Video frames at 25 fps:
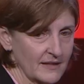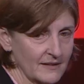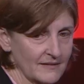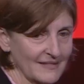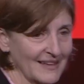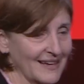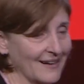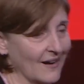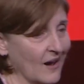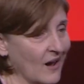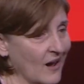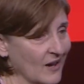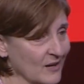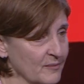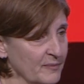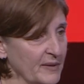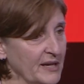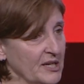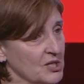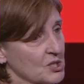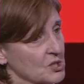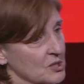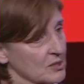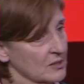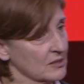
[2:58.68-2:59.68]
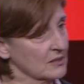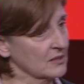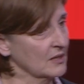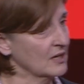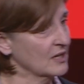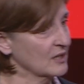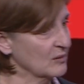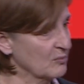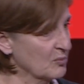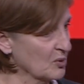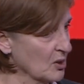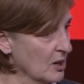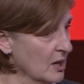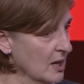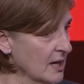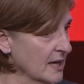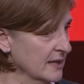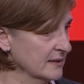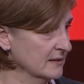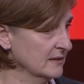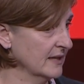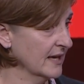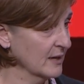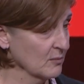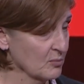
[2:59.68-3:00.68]
that automation at
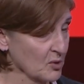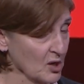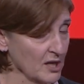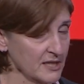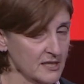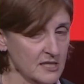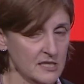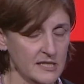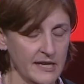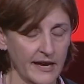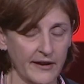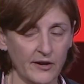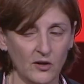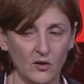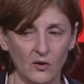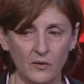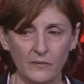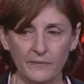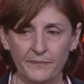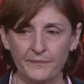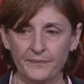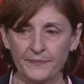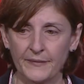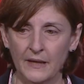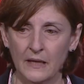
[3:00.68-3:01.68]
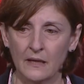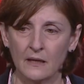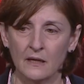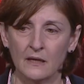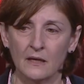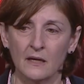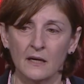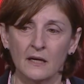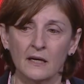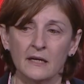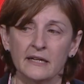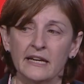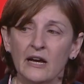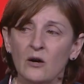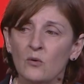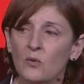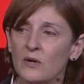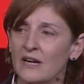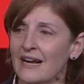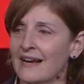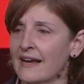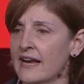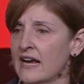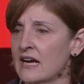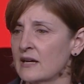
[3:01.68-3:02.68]
a broad scale. Now, what
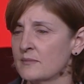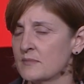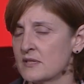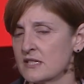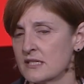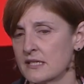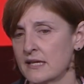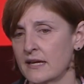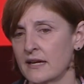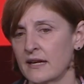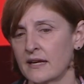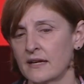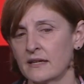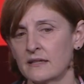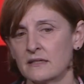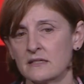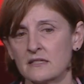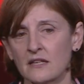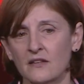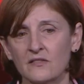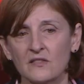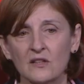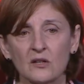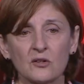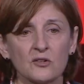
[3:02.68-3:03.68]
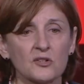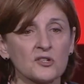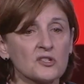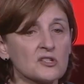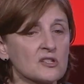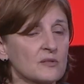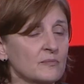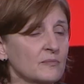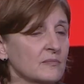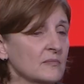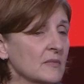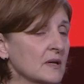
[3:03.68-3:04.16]
I am seeing is that there are some,